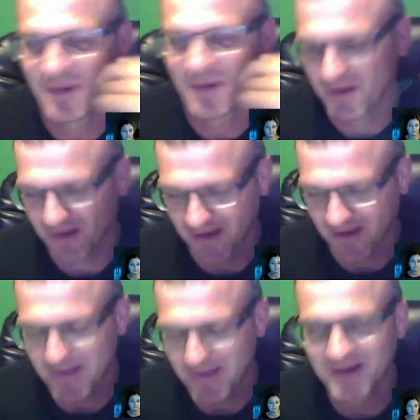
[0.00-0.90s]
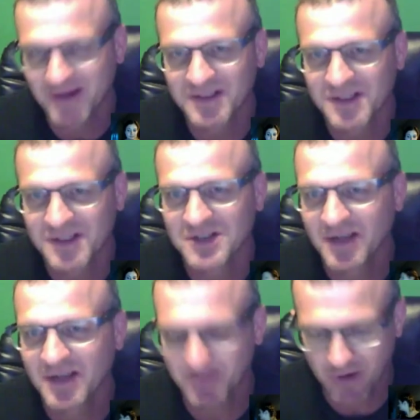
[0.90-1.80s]
And he made a decision that
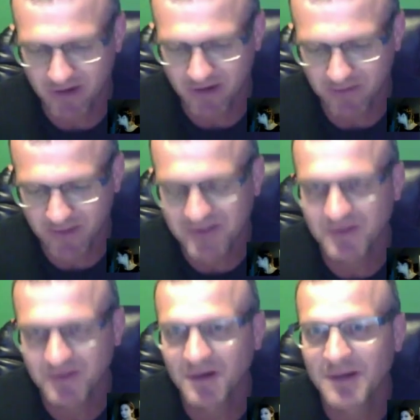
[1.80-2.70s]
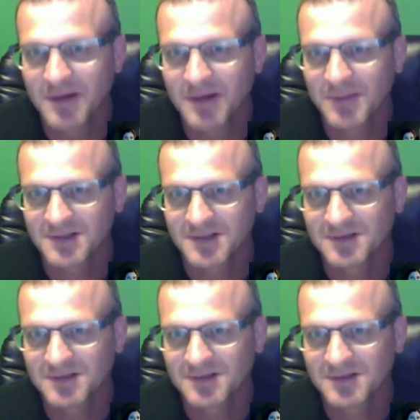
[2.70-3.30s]
he wanted to wrestle in the Olympics.